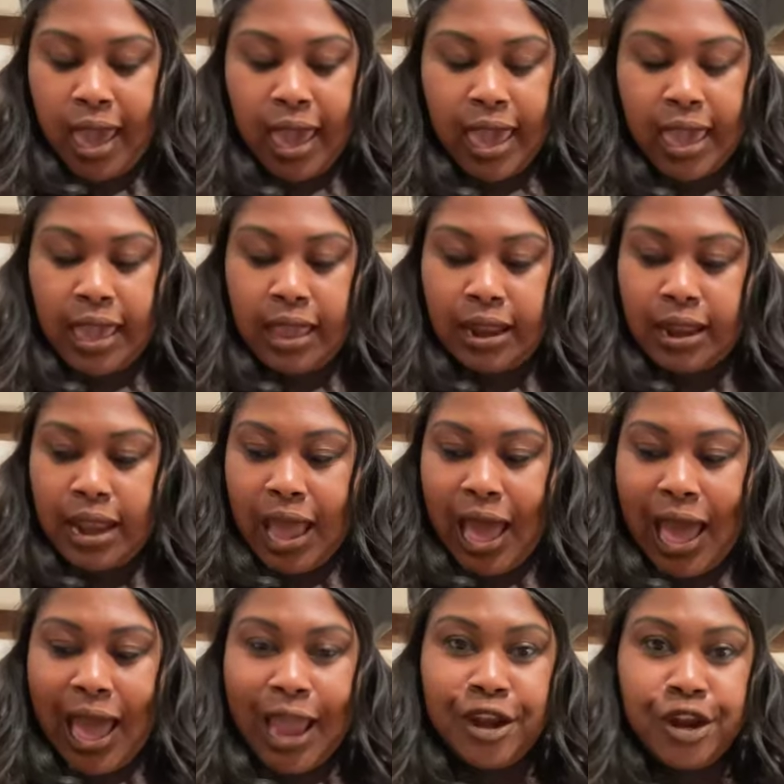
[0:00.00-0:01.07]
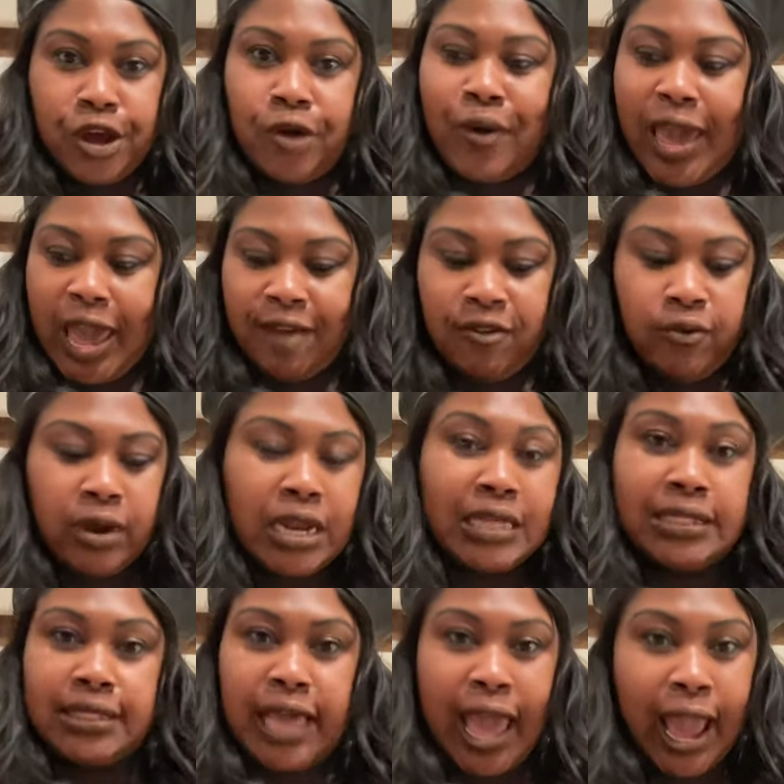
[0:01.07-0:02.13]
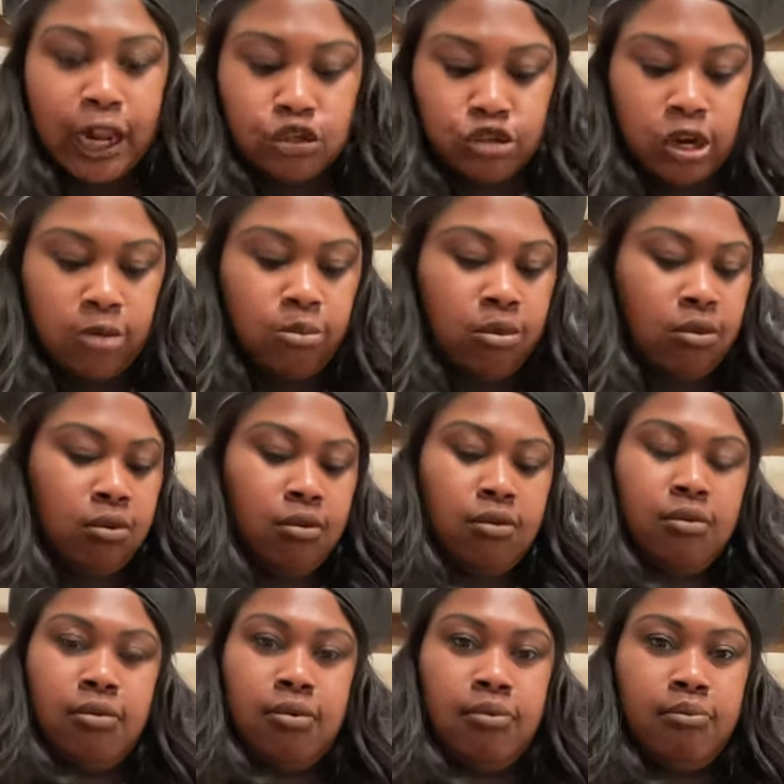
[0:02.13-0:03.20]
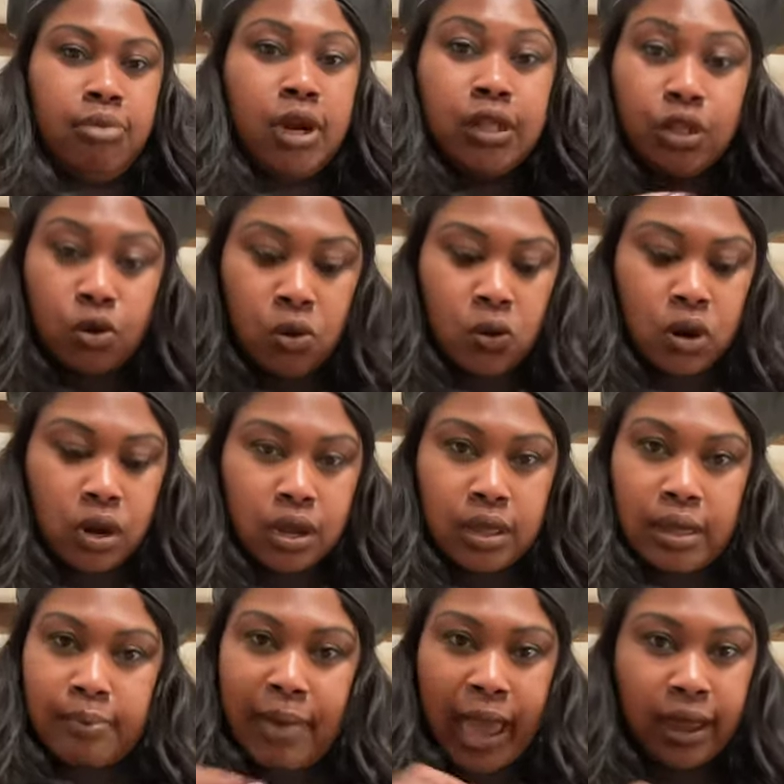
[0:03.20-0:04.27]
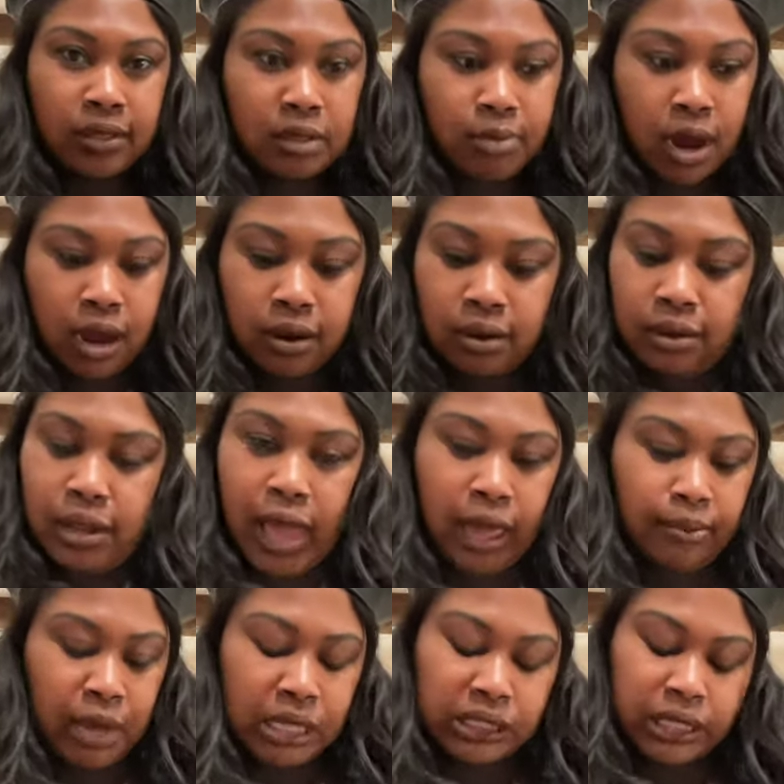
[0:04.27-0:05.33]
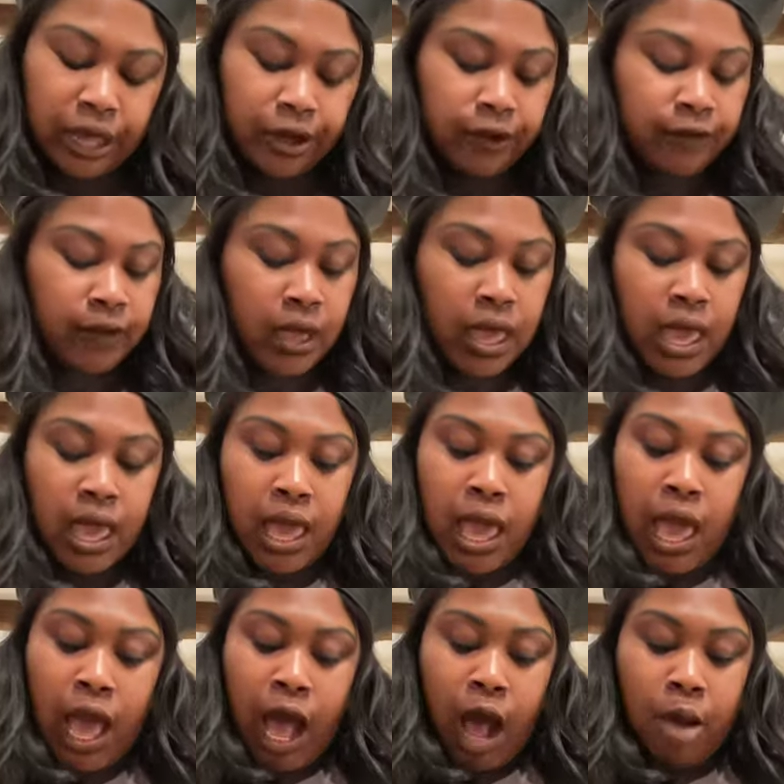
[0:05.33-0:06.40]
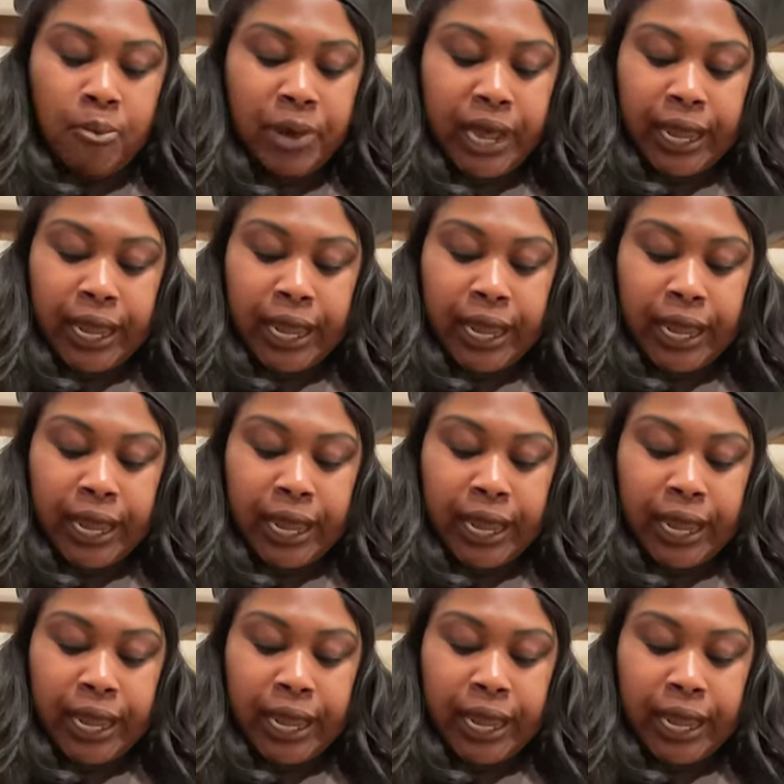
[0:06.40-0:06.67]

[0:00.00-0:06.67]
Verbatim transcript: And I know everyone has had trouble putting the cork back in the bottle like myself. But